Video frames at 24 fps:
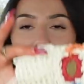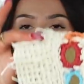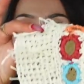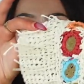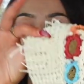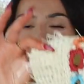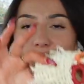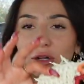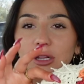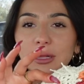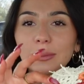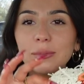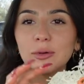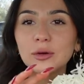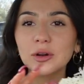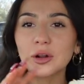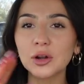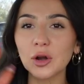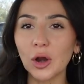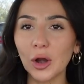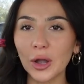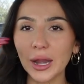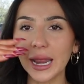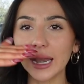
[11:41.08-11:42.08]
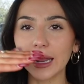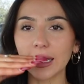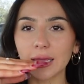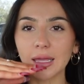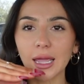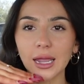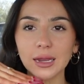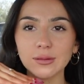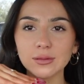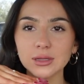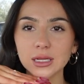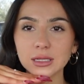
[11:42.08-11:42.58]
I literally put it on and it
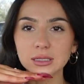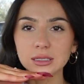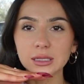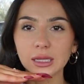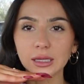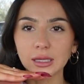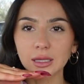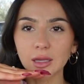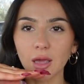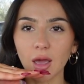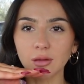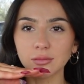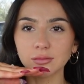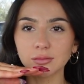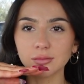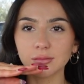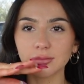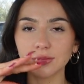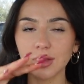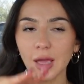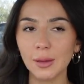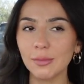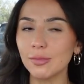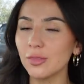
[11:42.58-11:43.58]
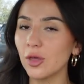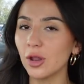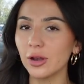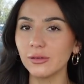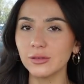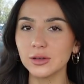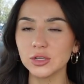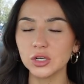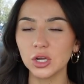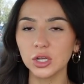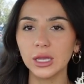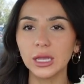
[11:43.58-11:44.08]
came down to like here. I'm not
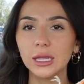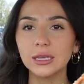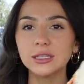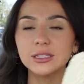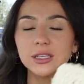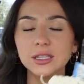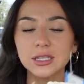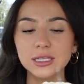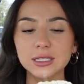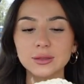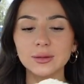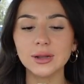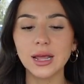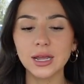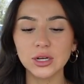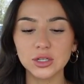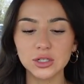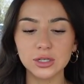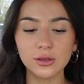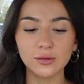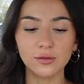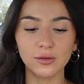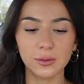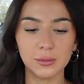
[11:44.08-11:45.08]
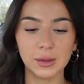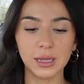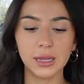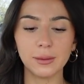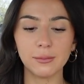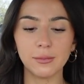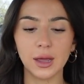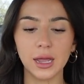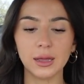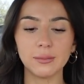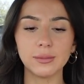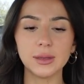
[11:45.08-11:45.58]
even joking. So this one actually fit me.
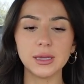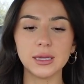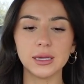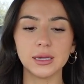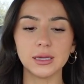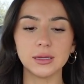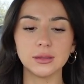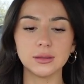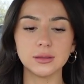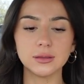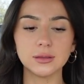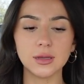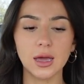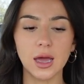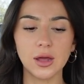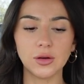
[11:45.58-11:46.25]
It might be kids.